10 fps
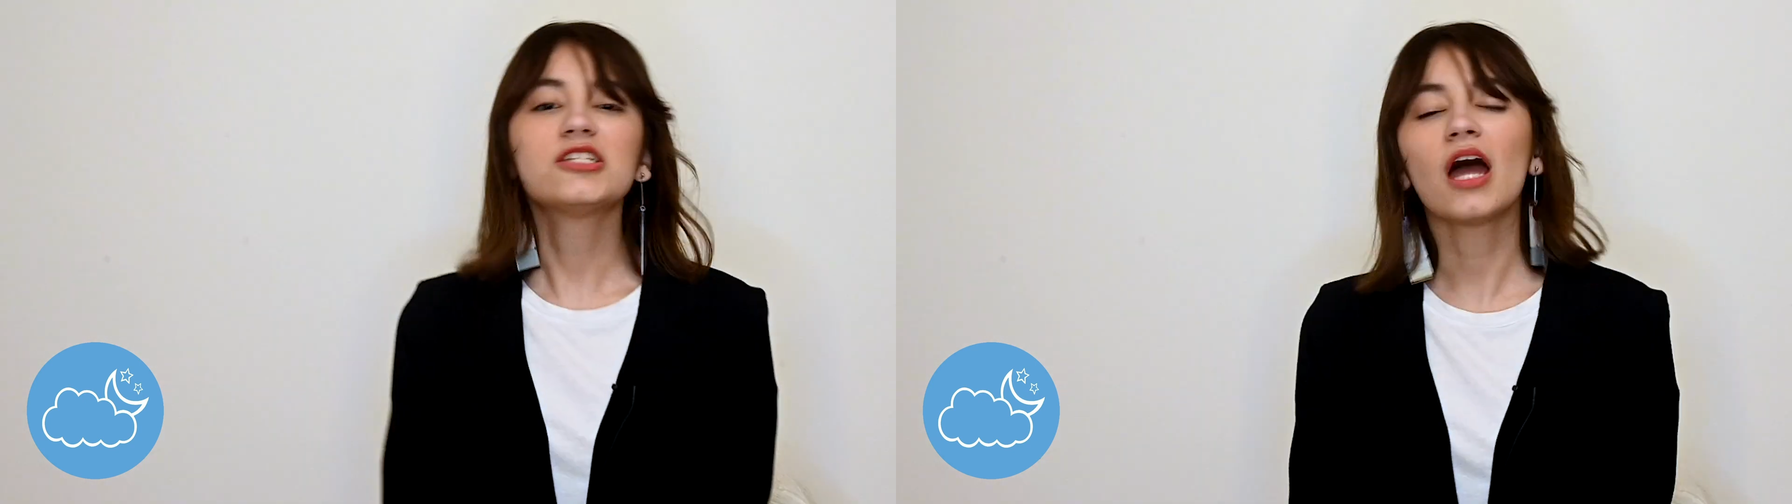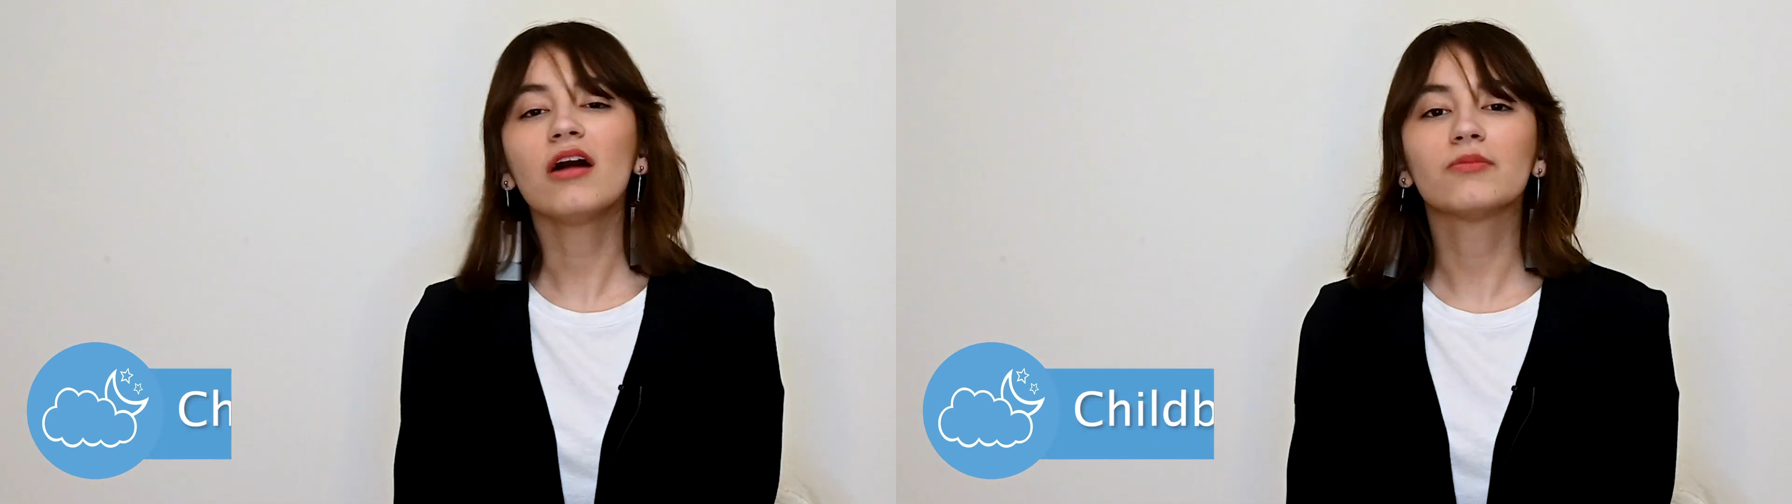
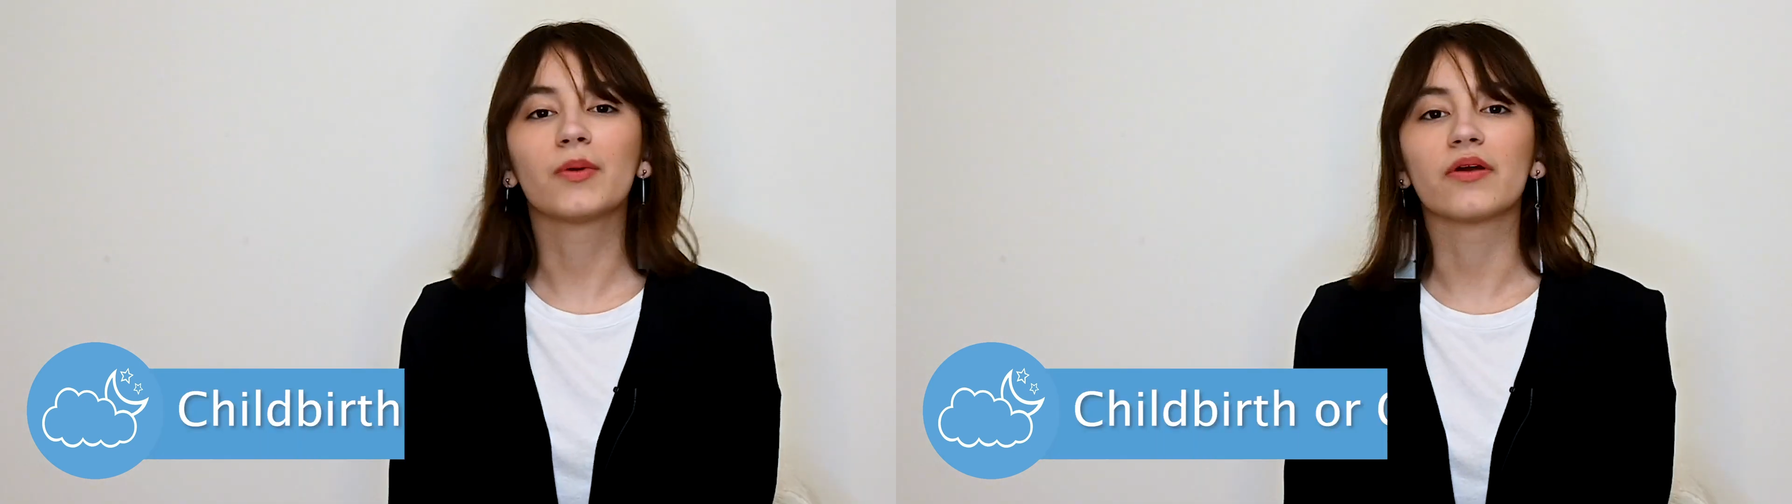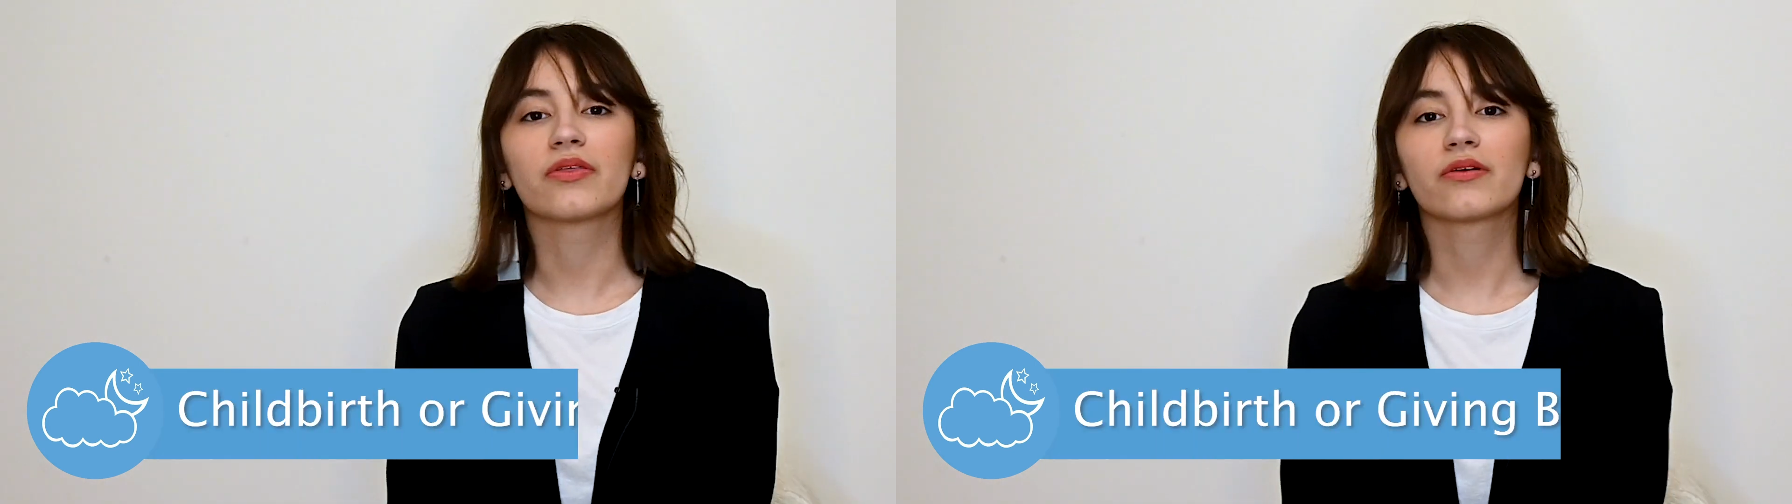
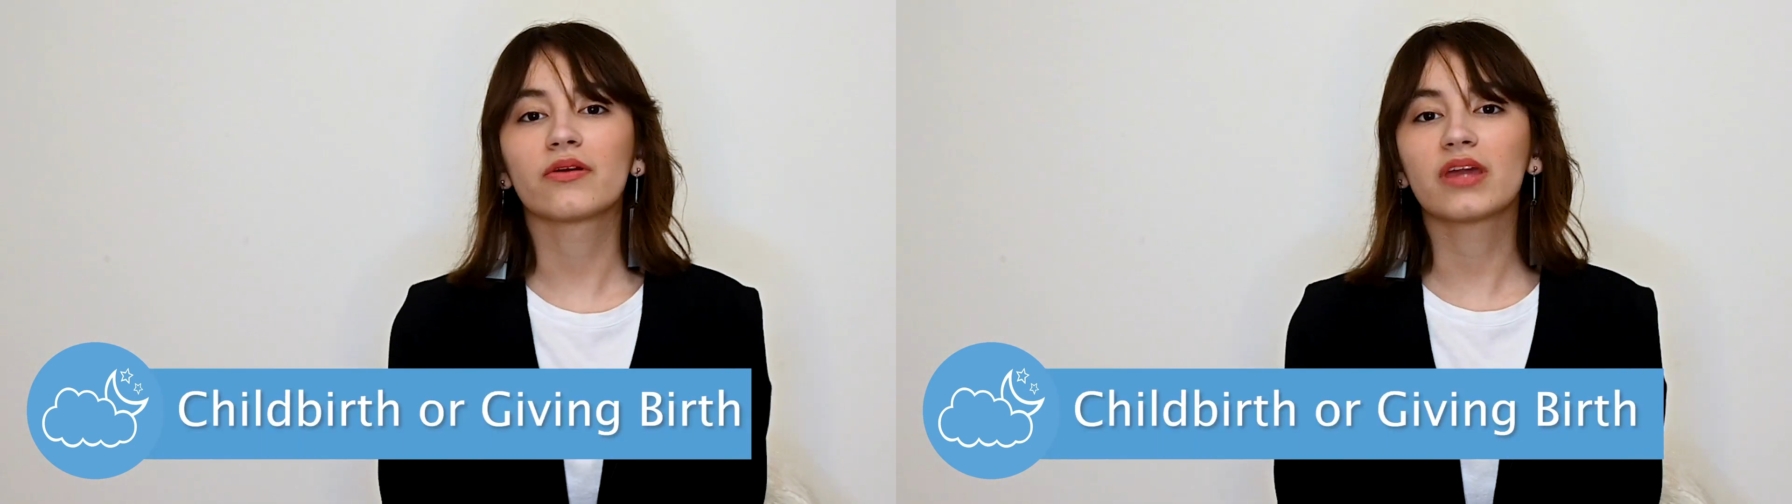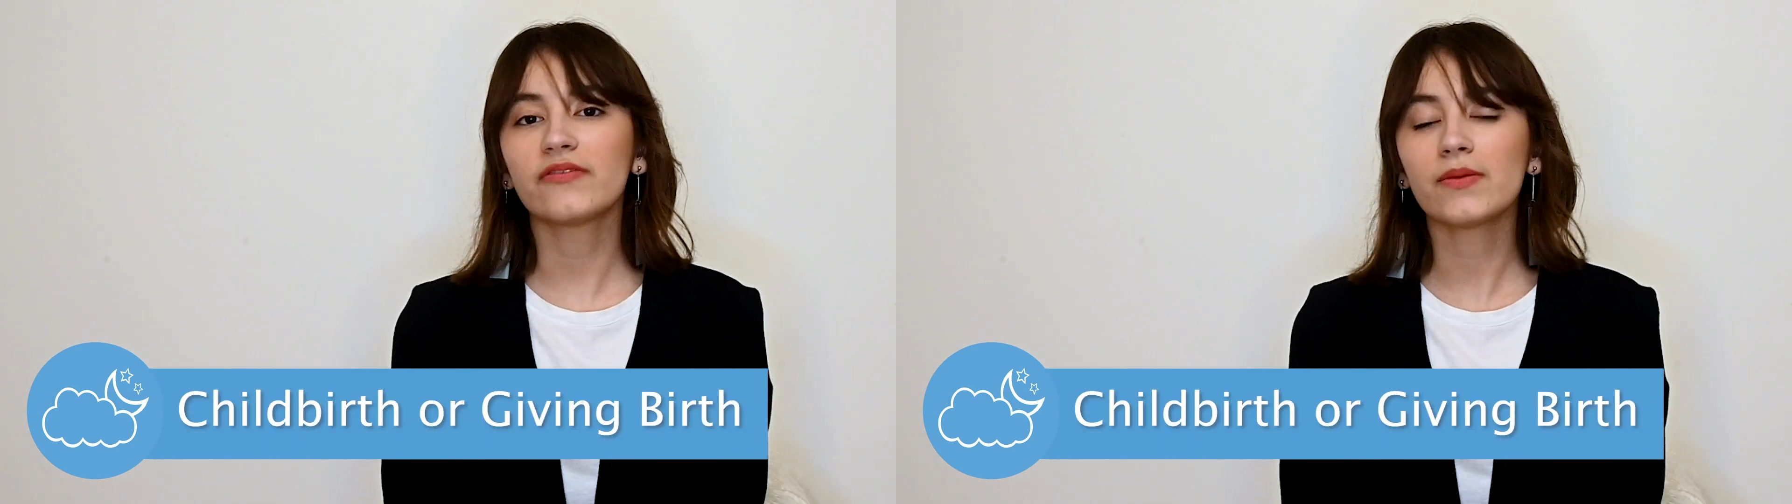Childbirth,
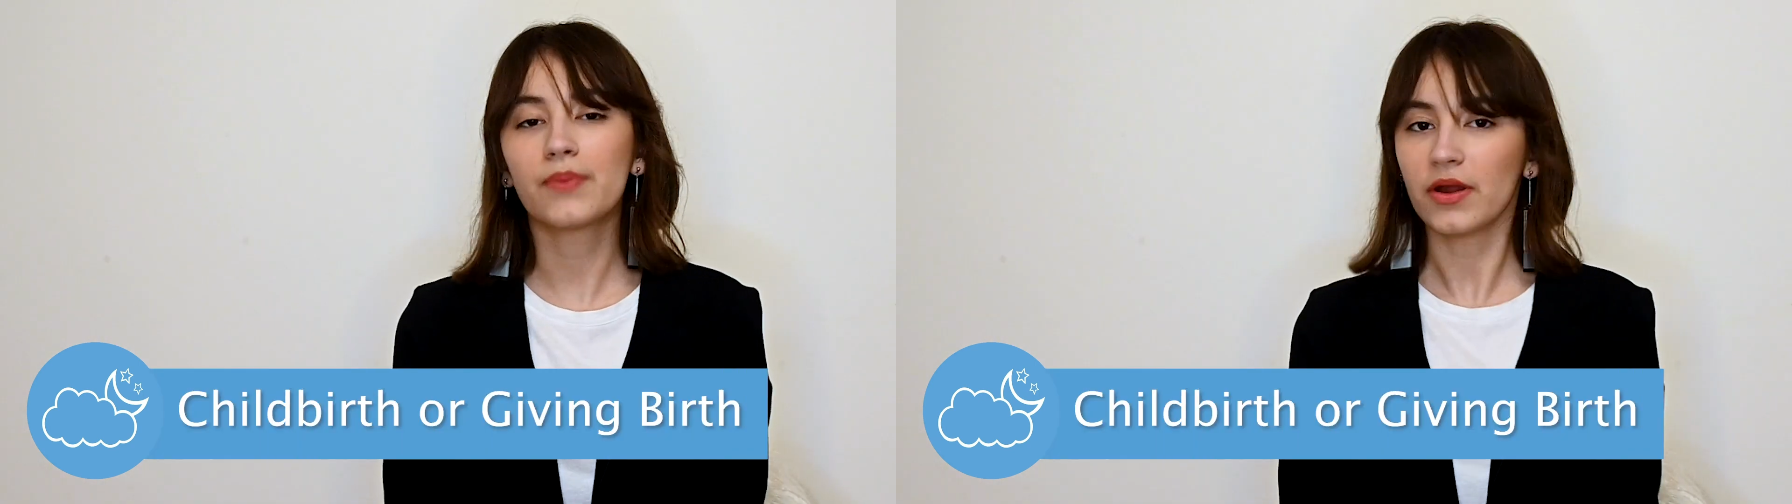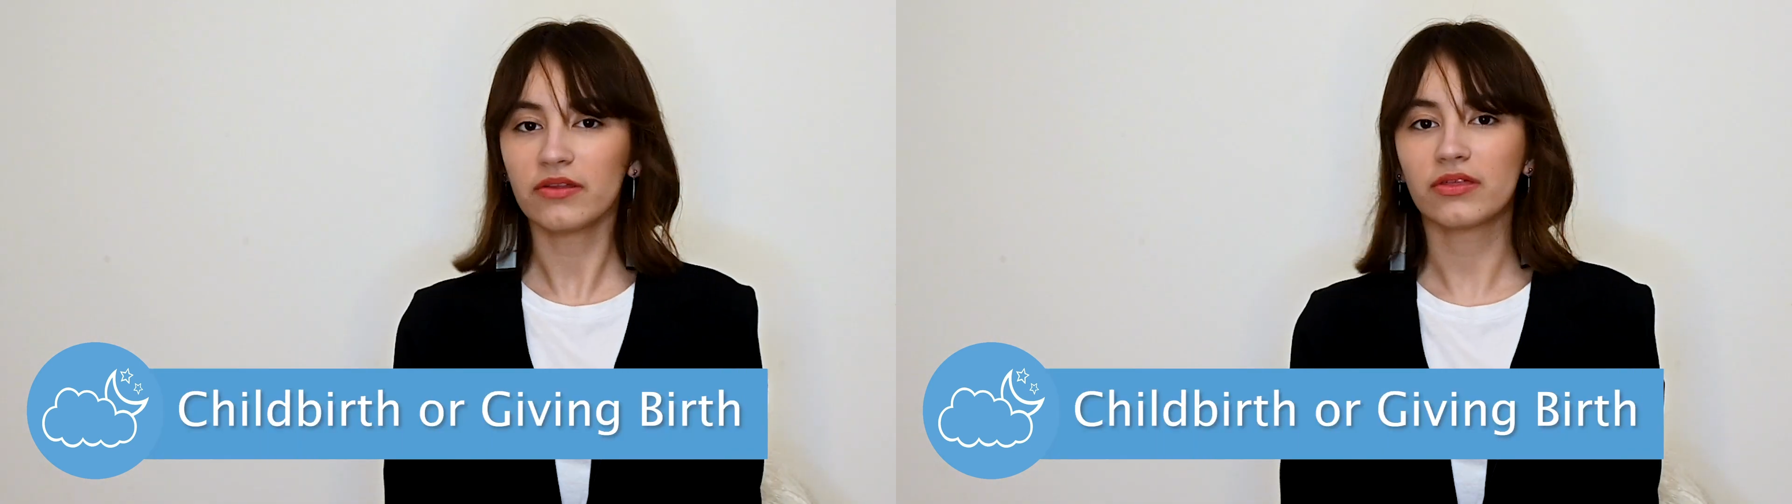or giving
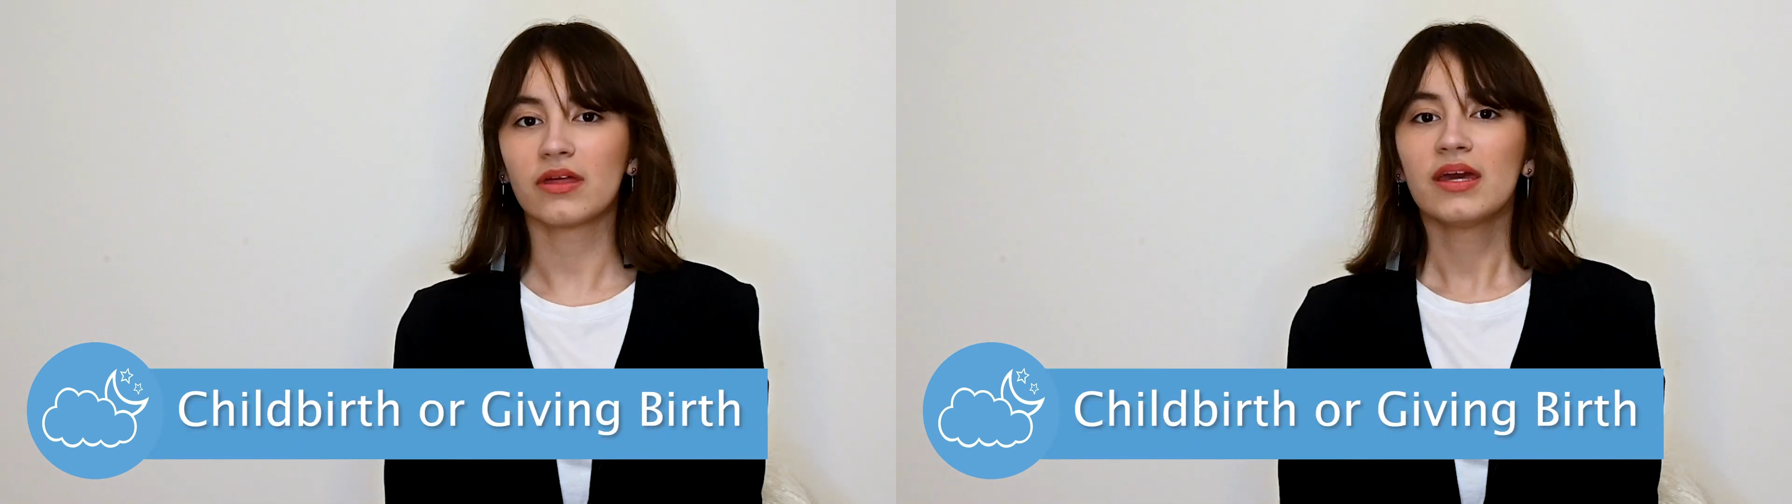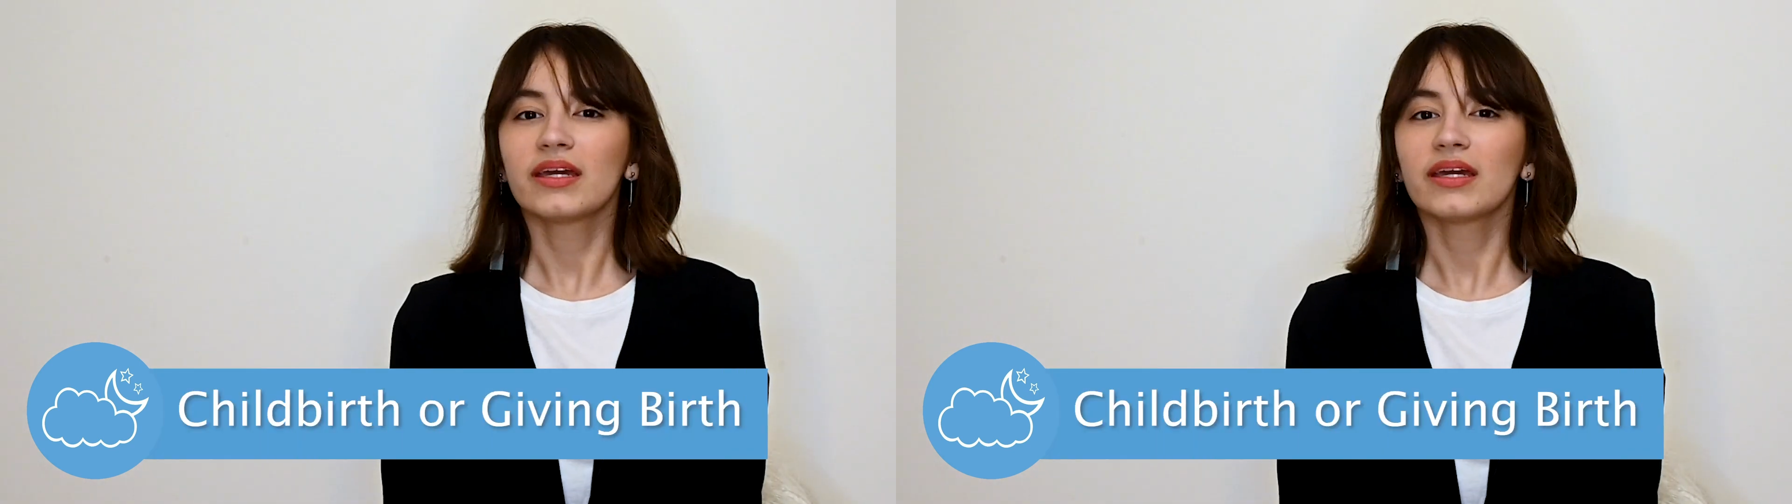birth,